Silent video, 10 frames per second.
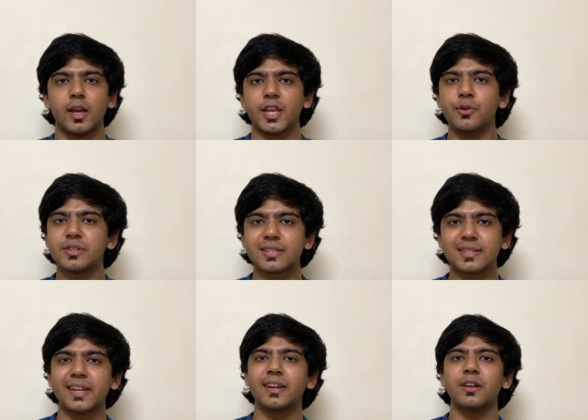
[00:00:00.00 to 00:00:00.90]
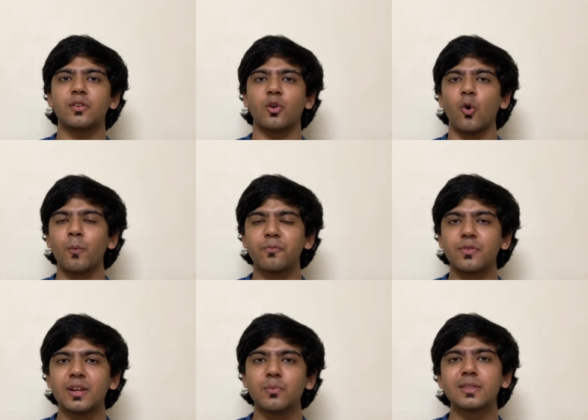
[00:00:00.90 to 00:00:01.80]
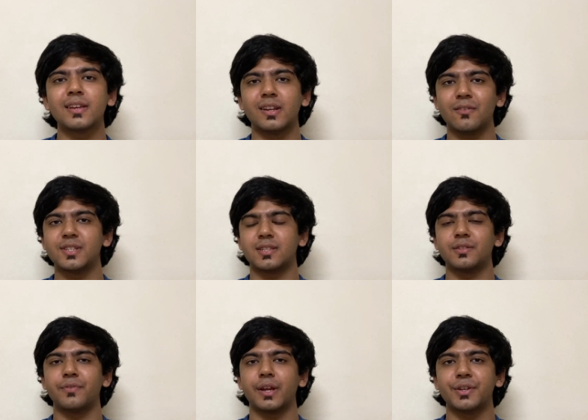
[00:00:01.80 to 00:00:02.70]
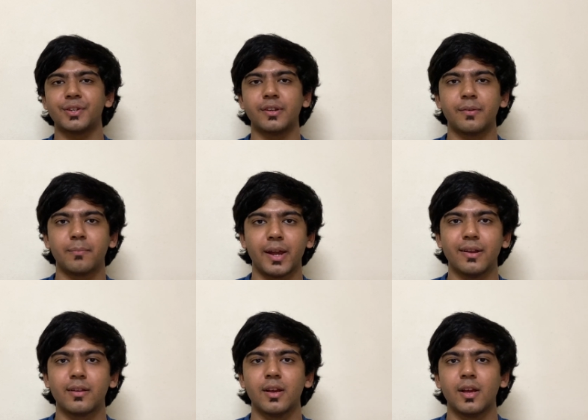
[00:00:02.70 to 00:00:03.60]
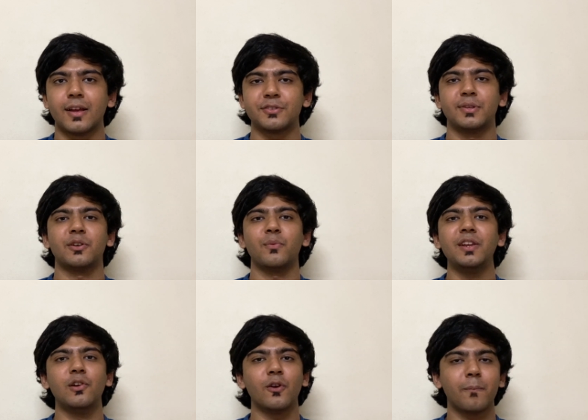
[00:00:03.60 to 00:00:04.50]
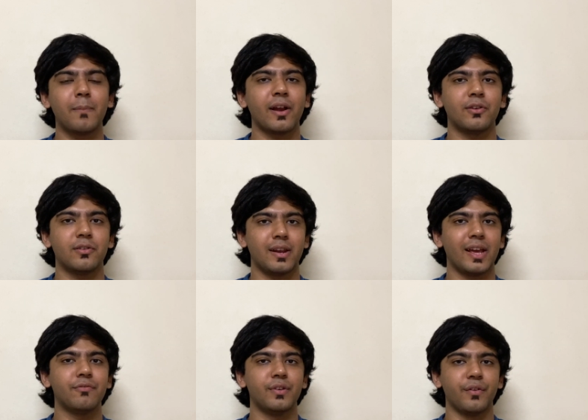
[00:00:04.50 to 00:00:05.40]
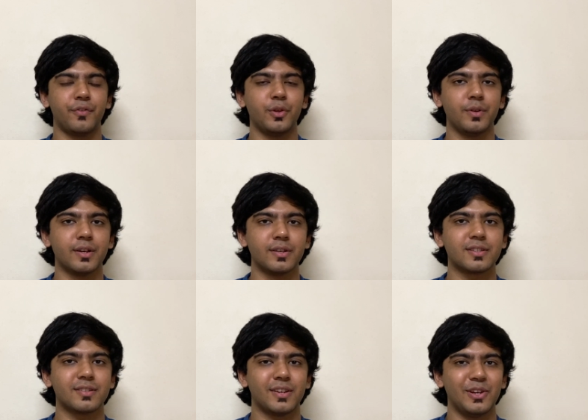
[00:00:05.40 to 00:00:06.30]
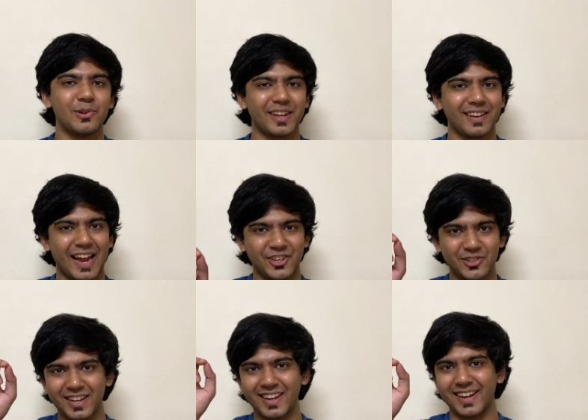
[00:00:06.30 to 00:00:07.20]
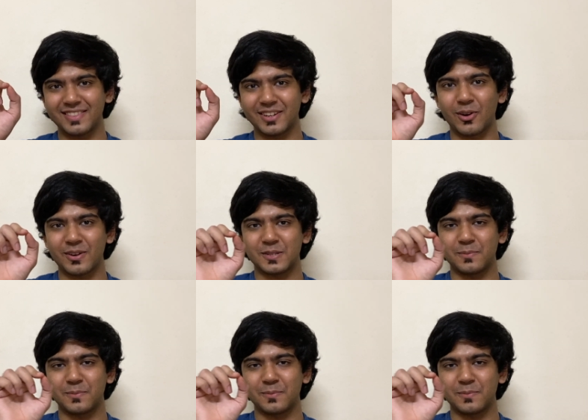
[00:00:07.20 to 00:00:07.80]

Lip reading: You just take it hopefully with enough justification in mind so that when you look back on your life in a few years, you can actually connect the dots